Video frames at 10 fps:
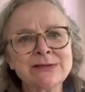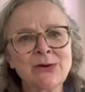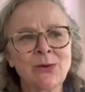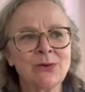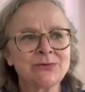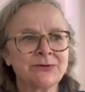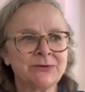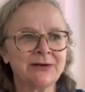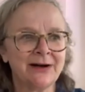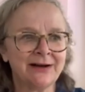soul
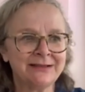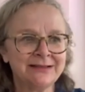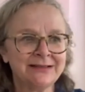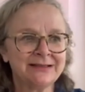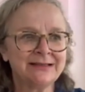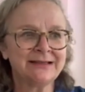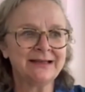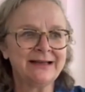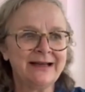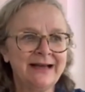to God,
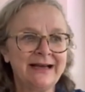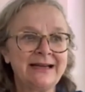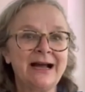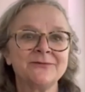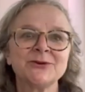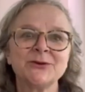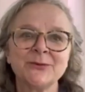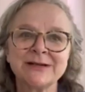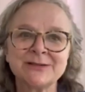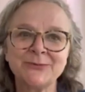and after the
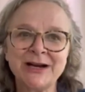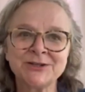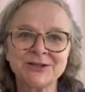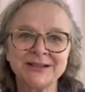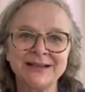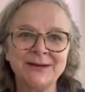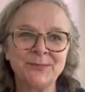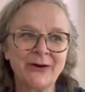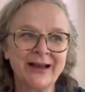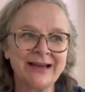resurrection, he
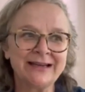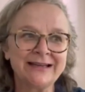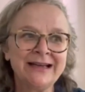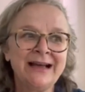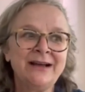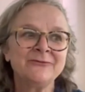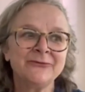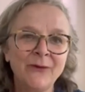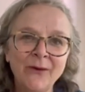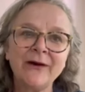prayed
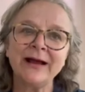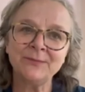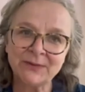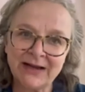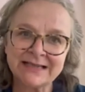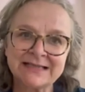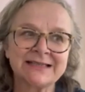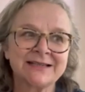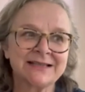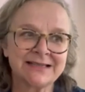for and
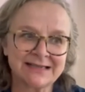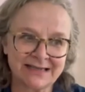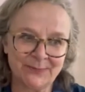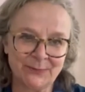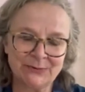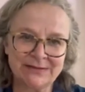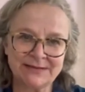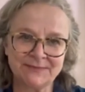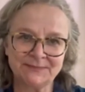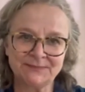blessed the disciples.